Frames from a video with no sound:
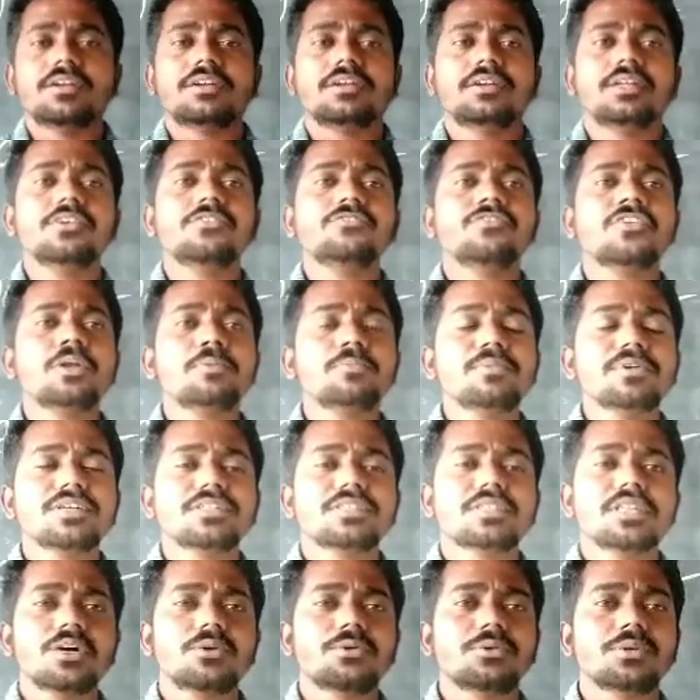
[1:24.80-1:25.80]
different
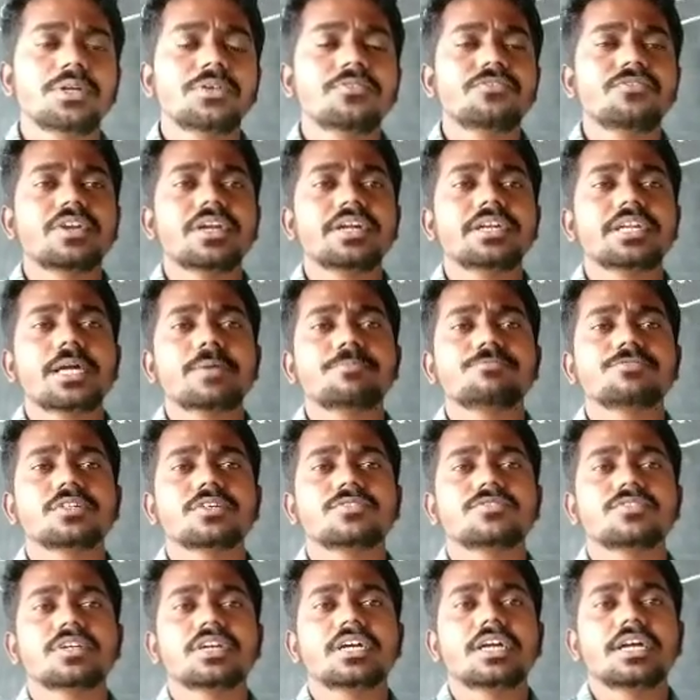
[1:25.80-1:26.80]
places have different types
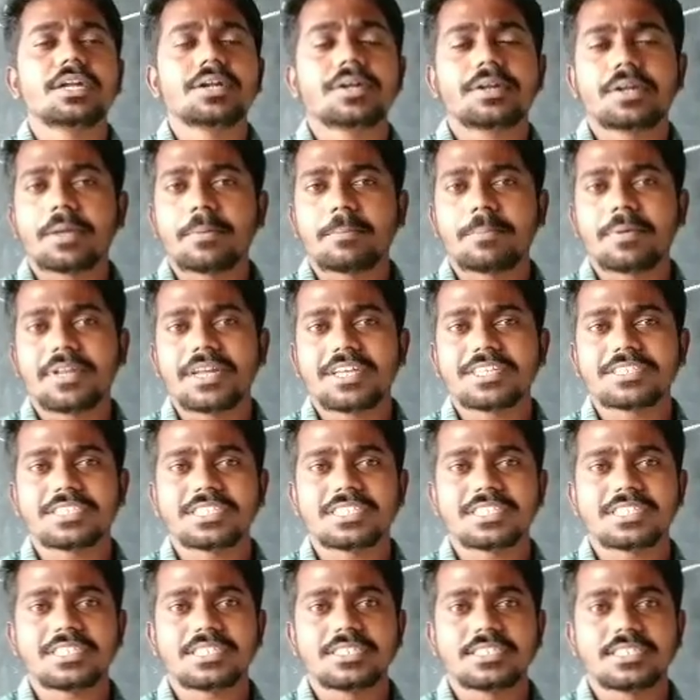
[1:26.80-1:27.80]
of
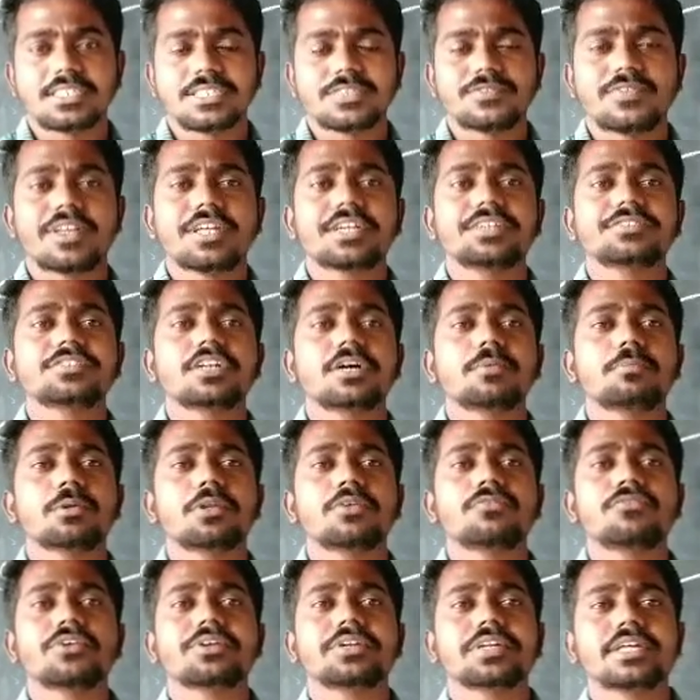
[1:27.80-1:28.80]
temperatures. For example,
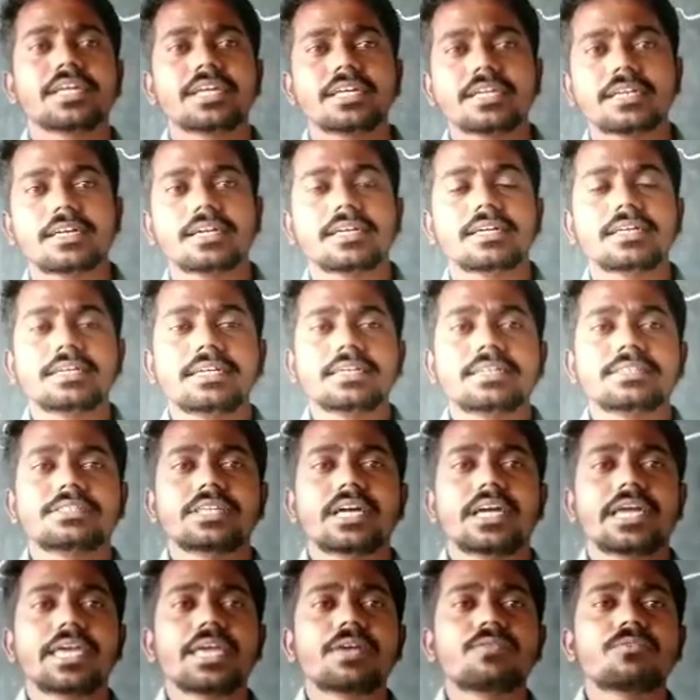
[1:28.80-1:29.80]
if you take
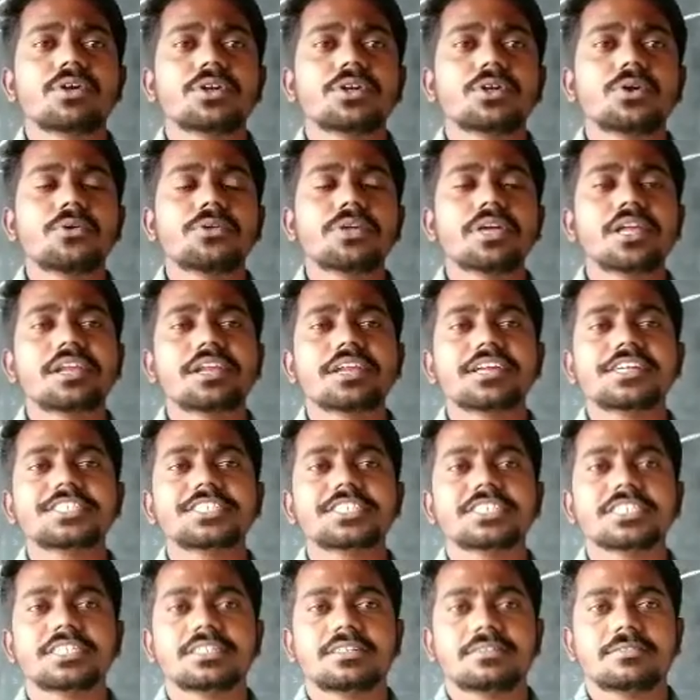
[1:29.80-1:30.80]
the equatorial
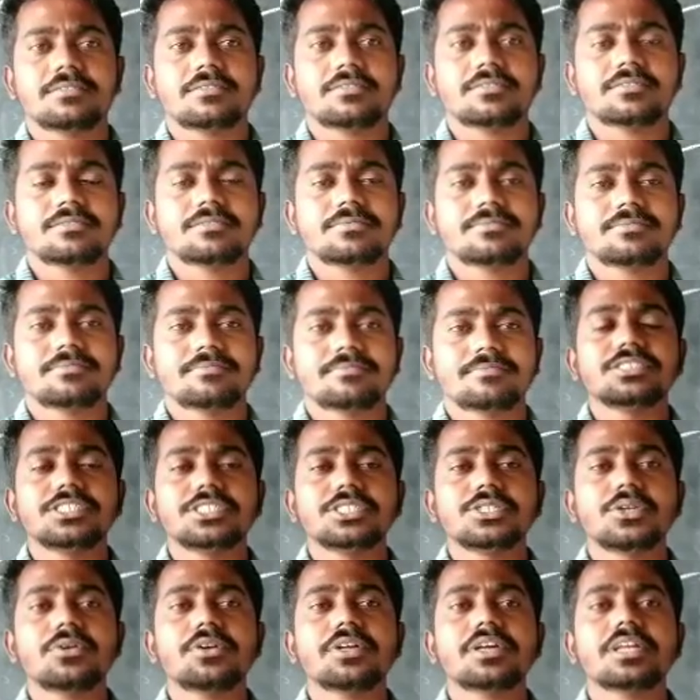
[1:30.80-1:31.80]
region,
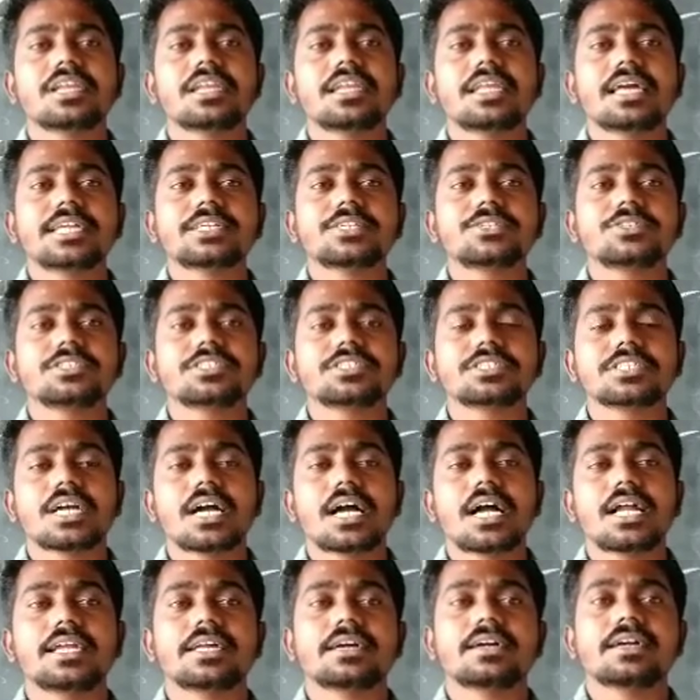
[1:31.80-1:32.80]
0 degree latitude is
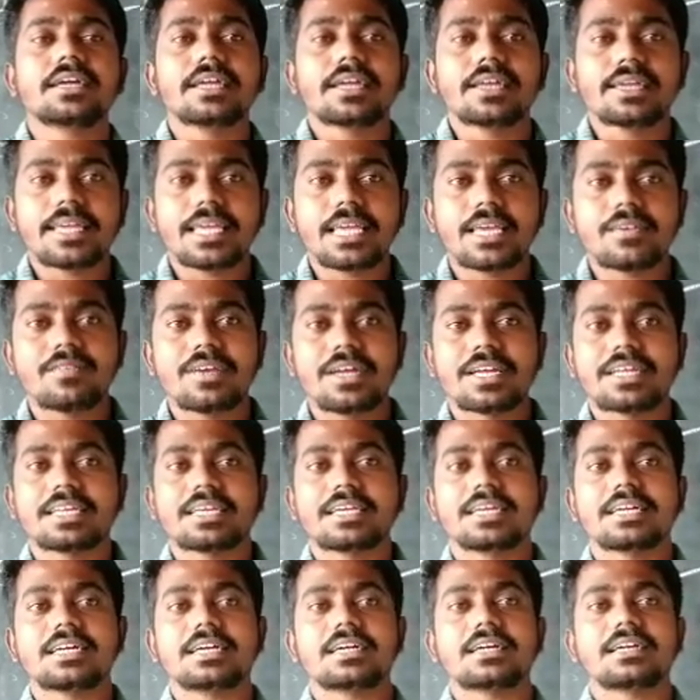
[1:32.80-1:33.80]
called
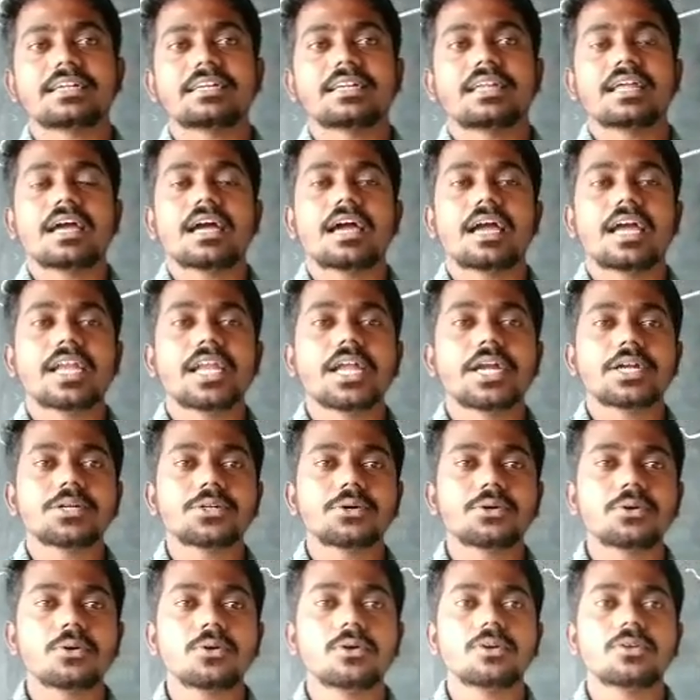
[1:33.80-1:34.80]
equator, and I are
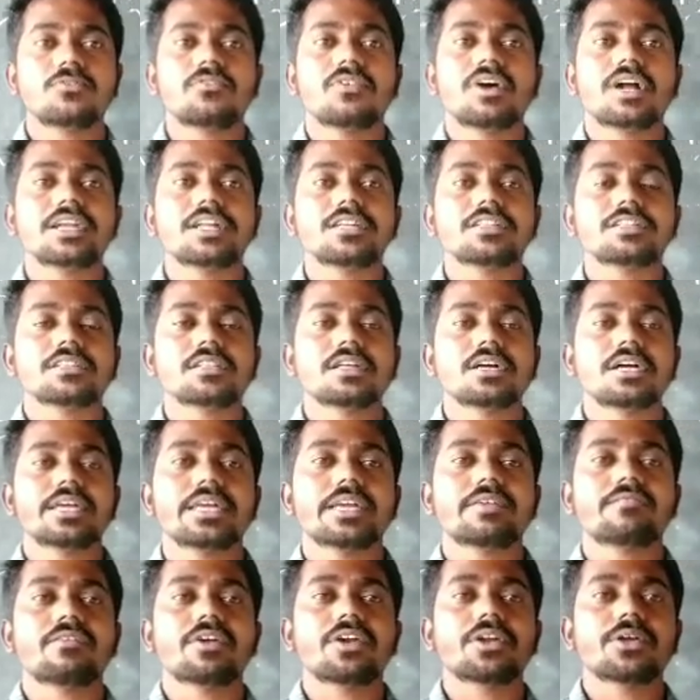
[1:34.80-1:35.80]
told what is the
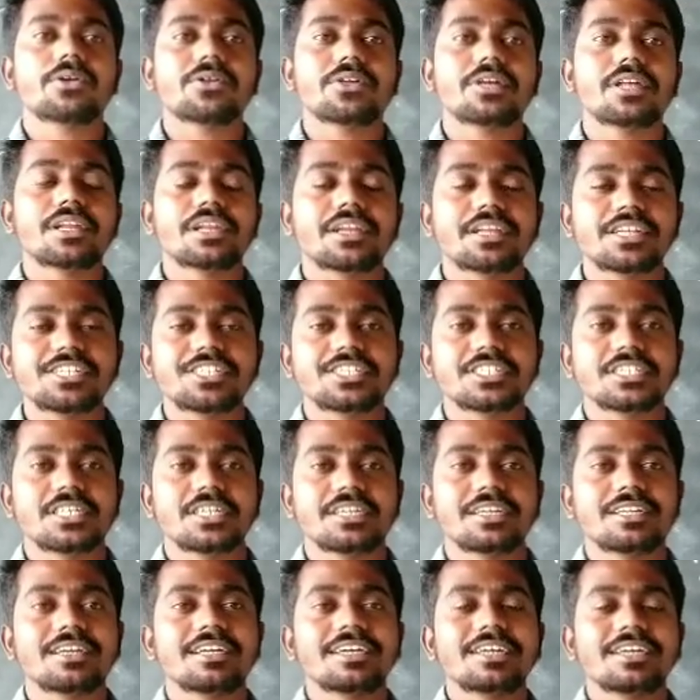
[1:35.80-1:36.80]
equatorial region.
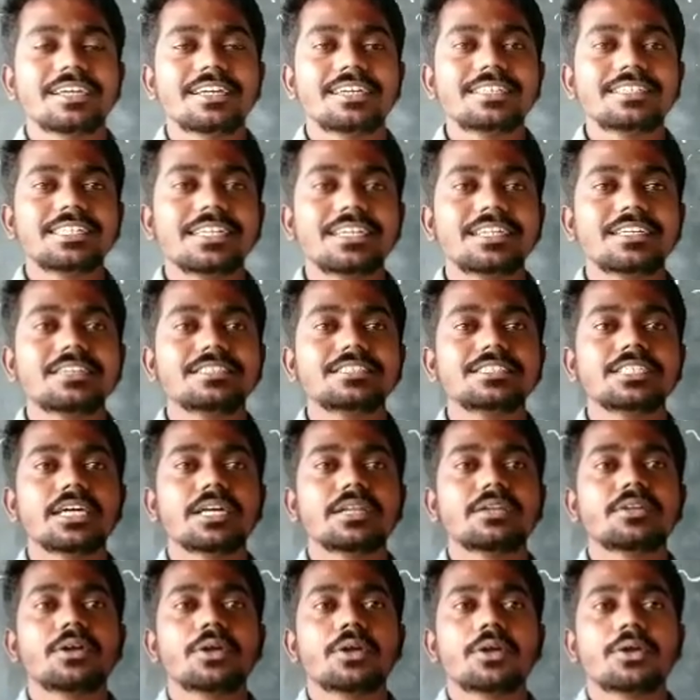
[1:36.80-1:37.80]
In that
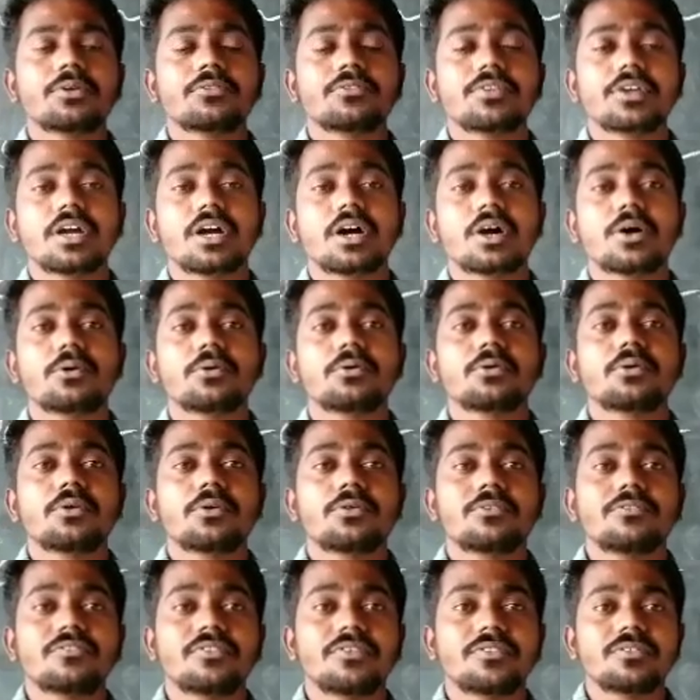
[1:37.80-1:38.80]
region we have
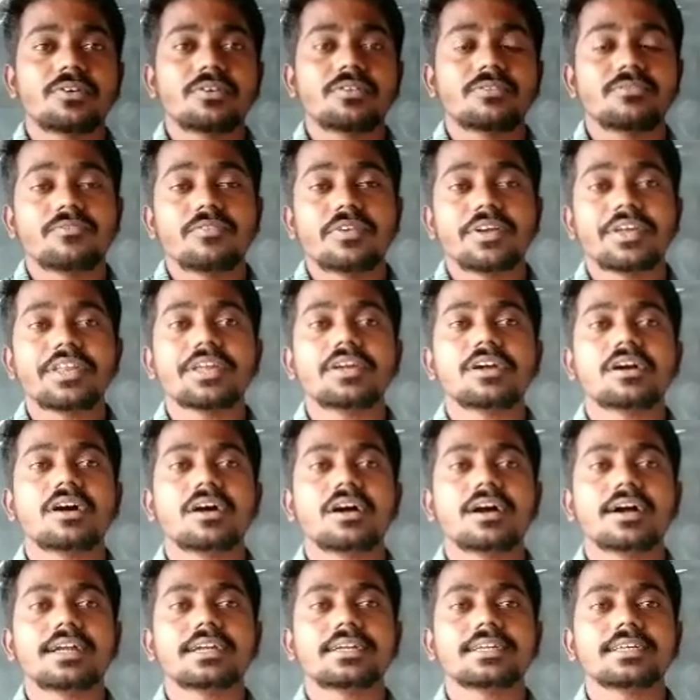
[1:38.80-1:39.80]
very
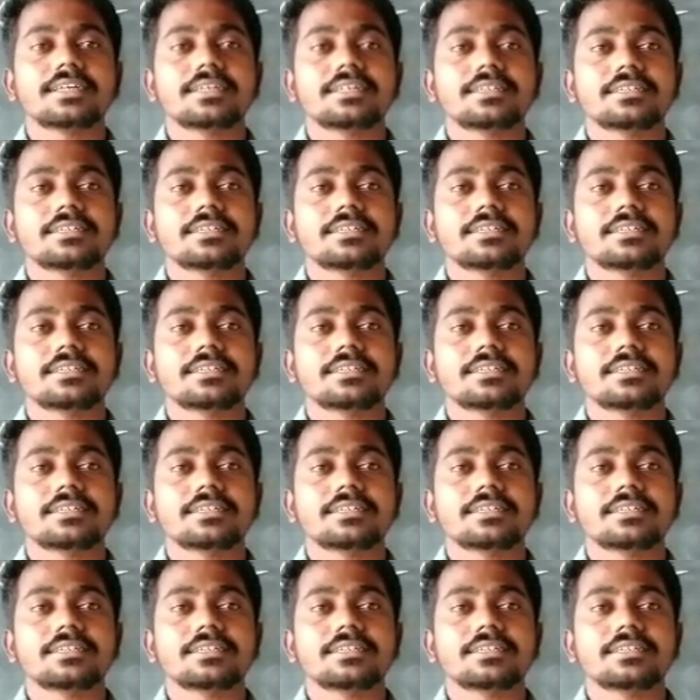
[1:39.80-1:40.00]
hot,